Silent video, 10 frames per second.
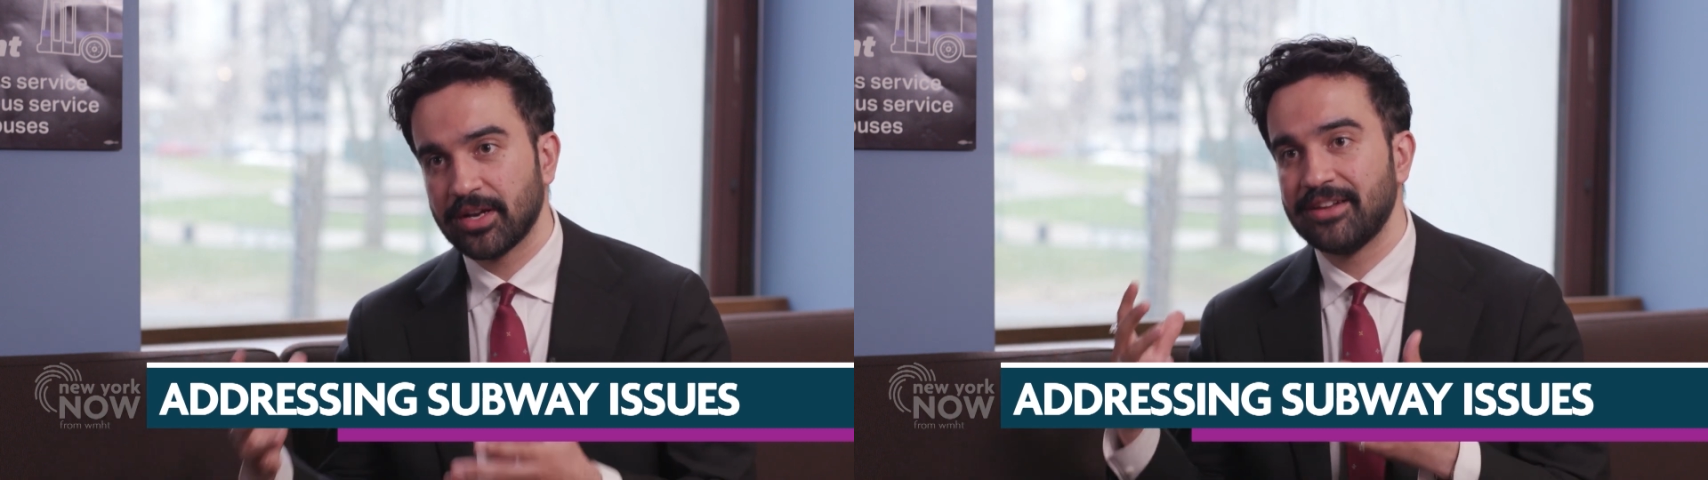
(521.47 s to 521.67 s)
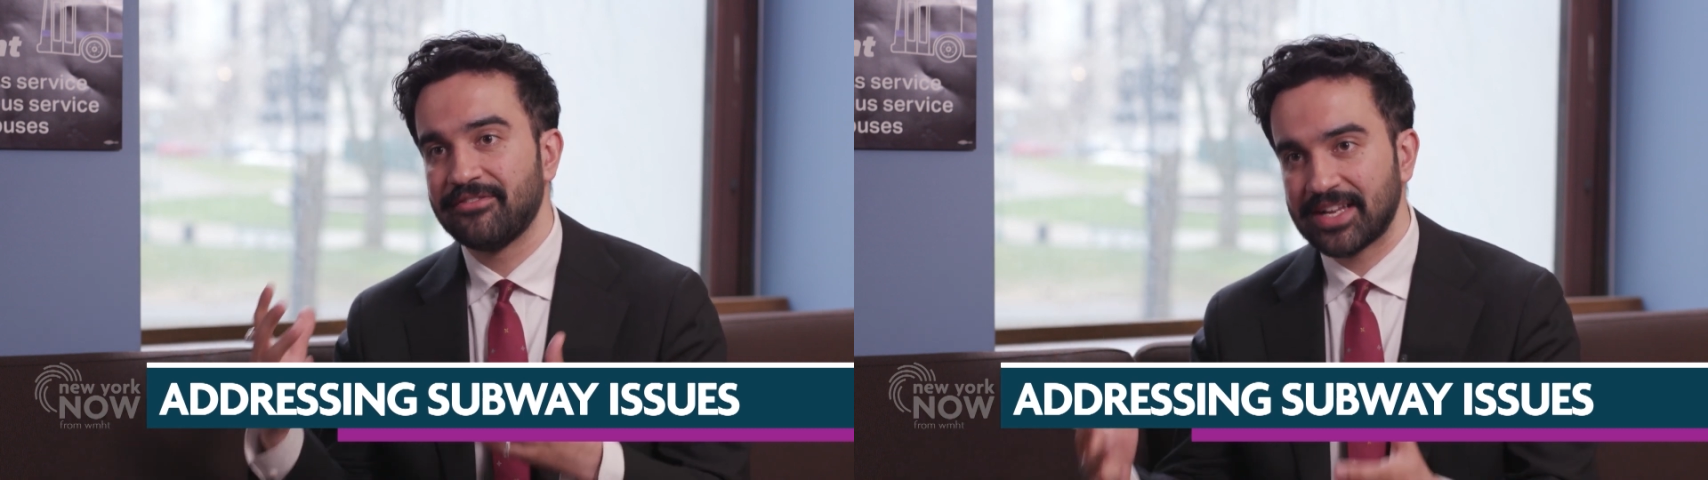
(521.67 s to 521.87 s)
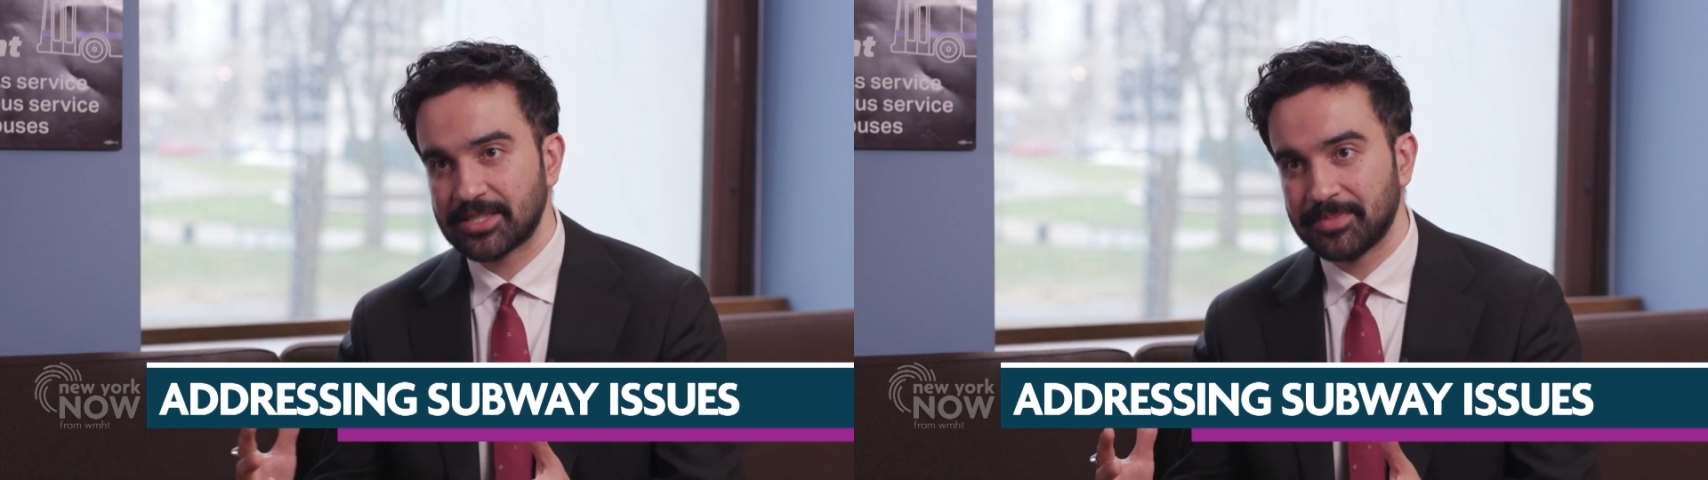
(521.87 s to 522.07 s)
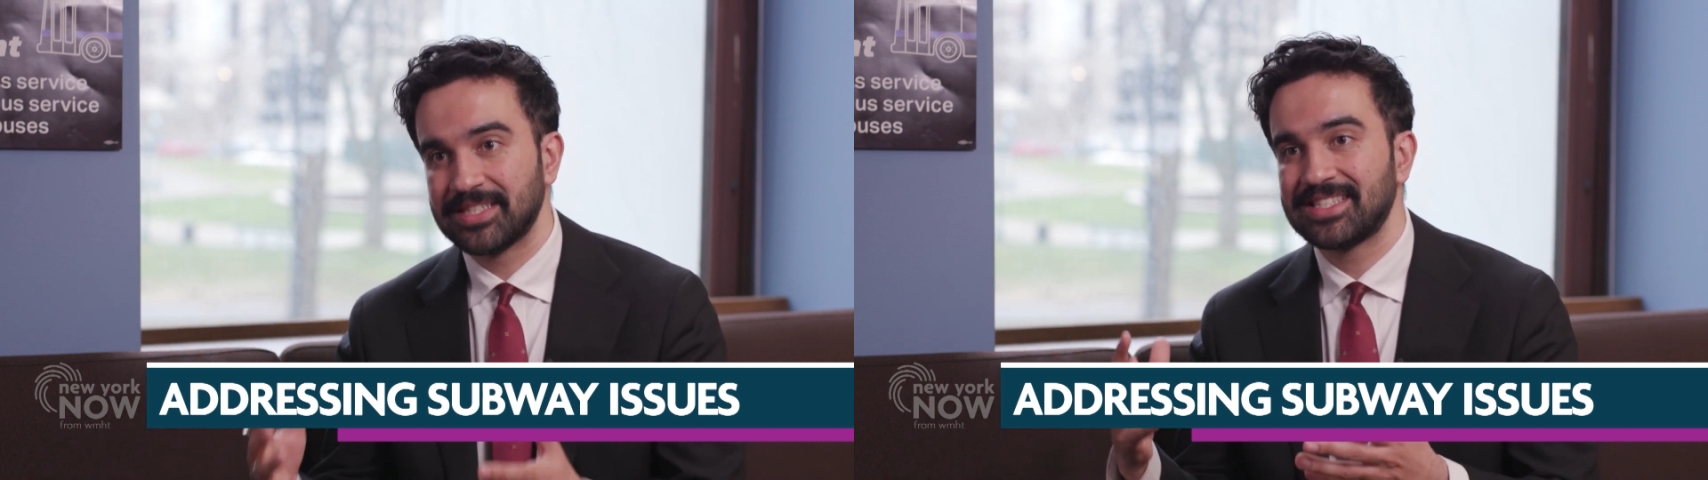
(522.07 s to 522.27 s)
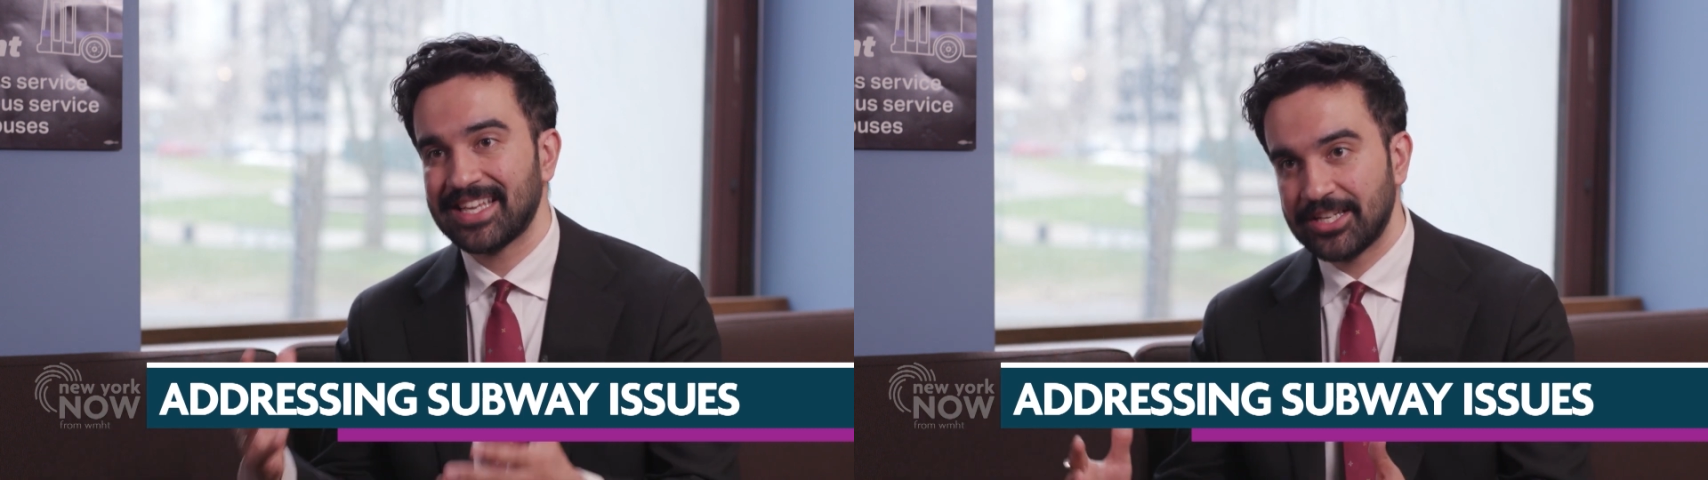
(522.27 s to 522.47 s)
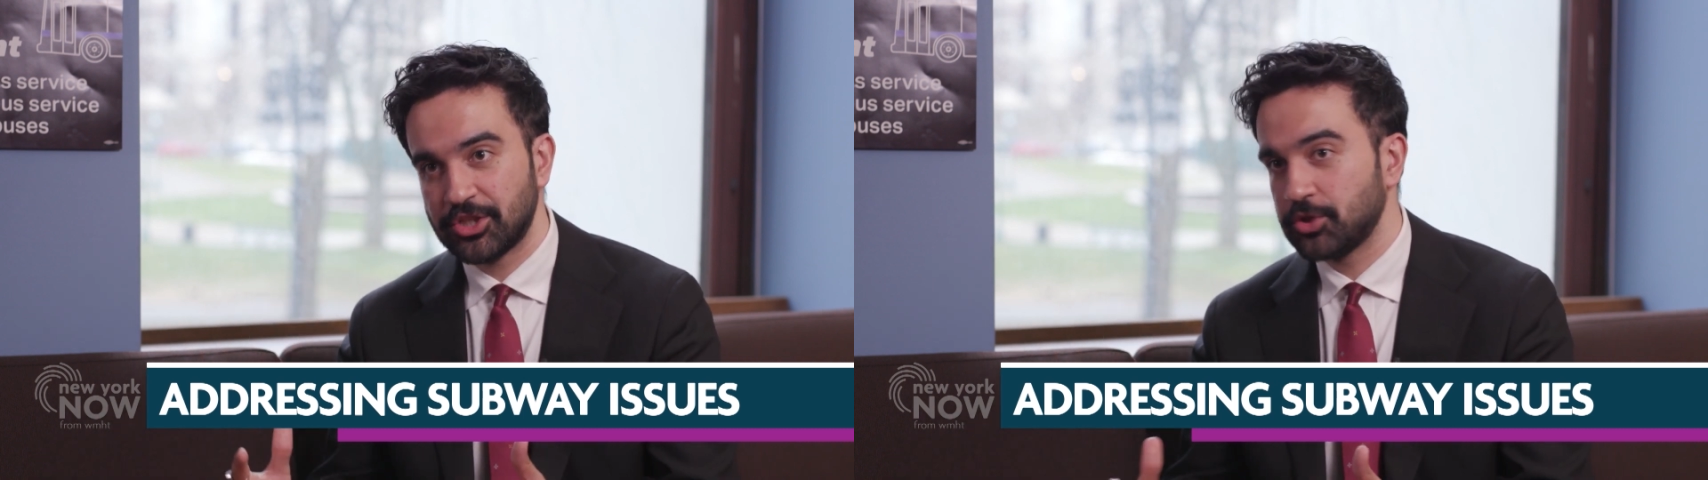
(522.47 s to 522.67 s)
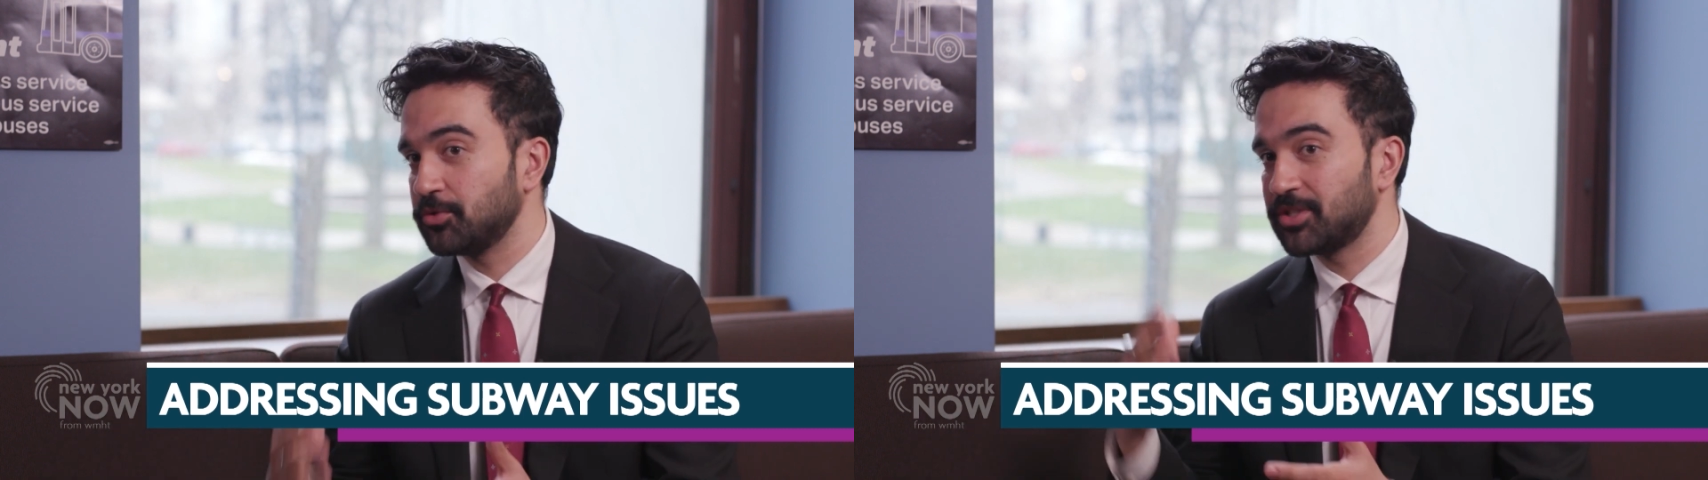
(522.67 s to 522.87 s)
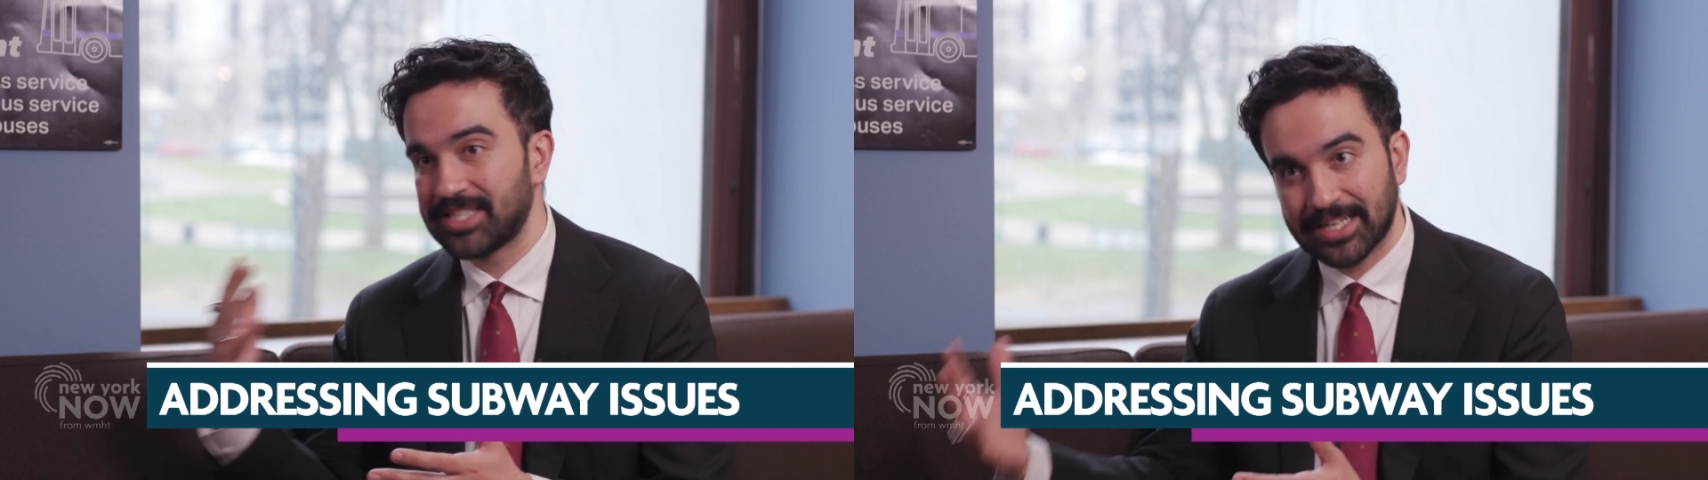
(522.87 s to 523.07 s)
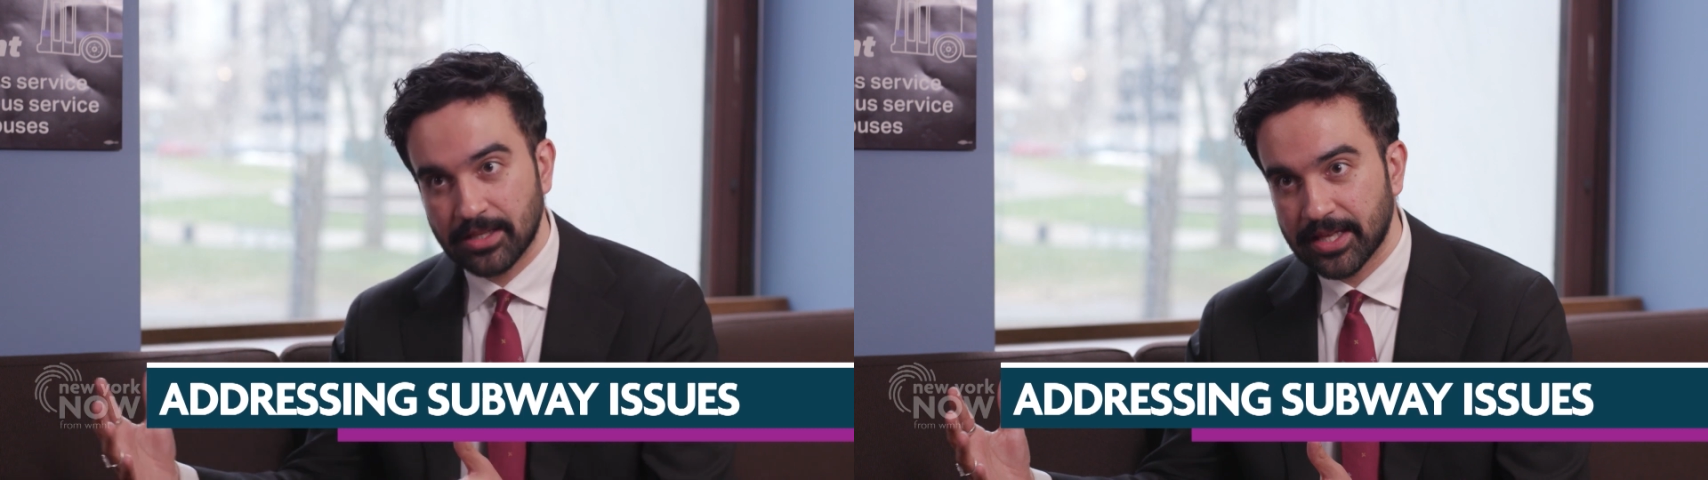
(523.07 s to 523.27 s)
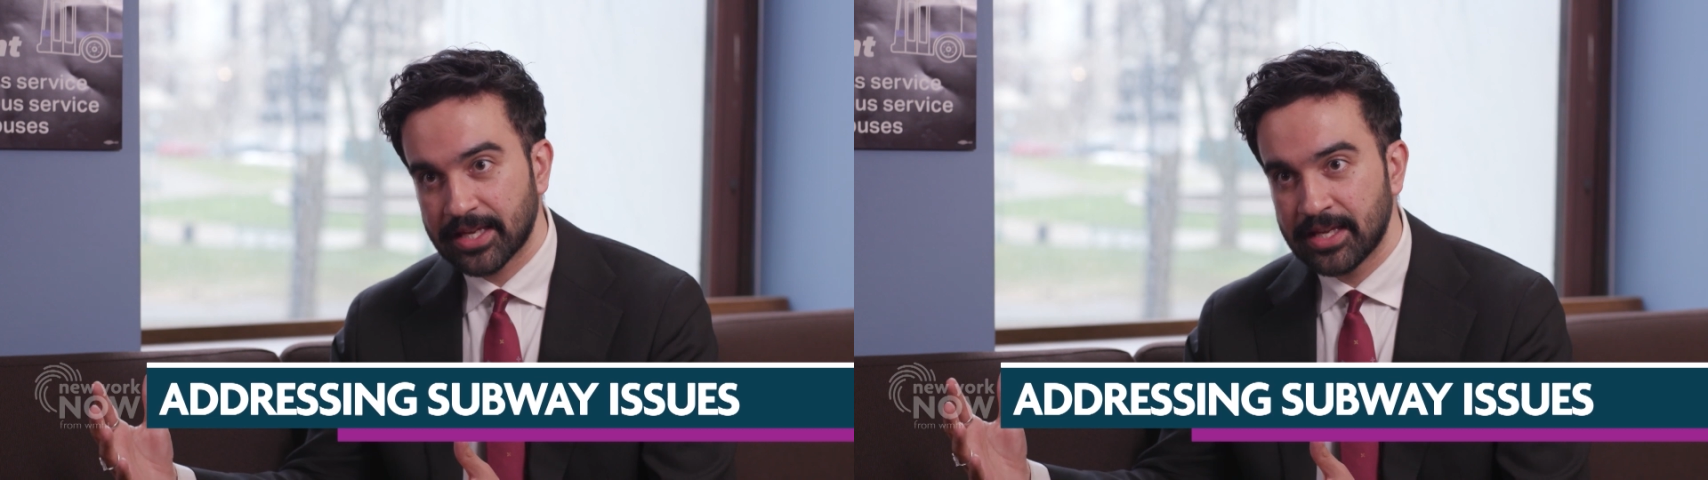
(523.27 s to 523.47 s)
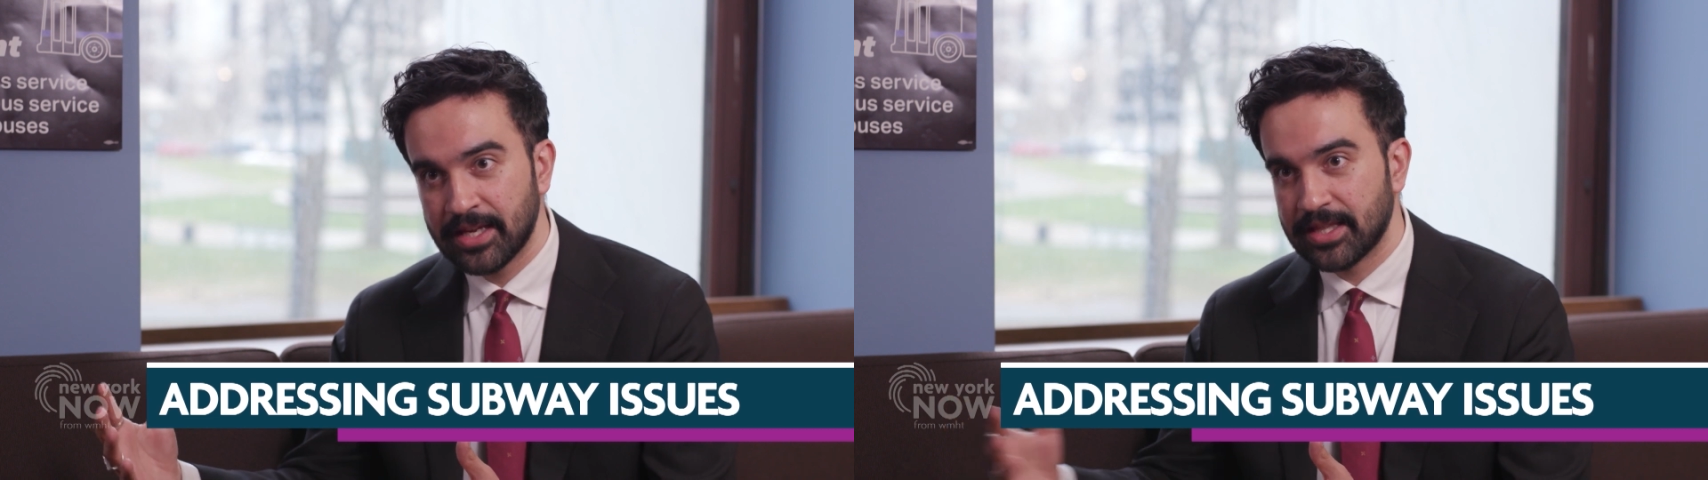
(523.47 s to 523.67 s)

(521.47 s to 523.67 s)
investments into signaling